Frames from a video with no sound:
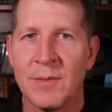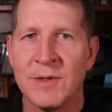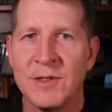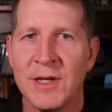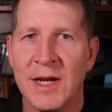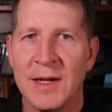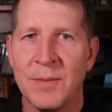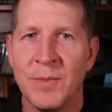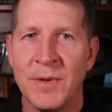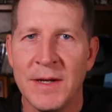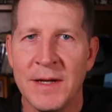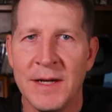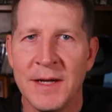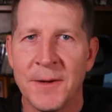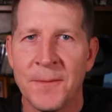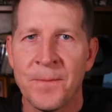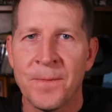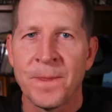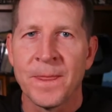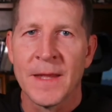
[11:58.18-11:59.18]
up Jay
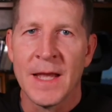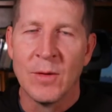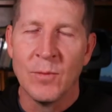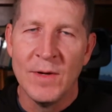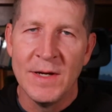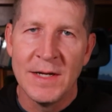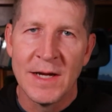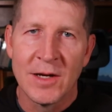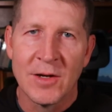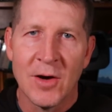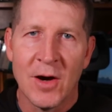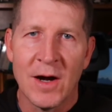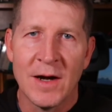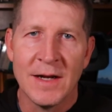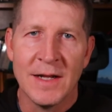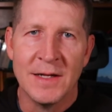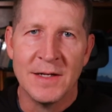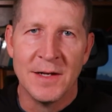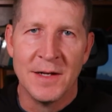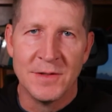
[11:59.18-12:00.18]
Peak and we get
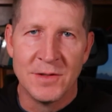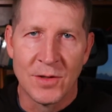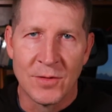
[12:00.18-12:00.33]
caught in a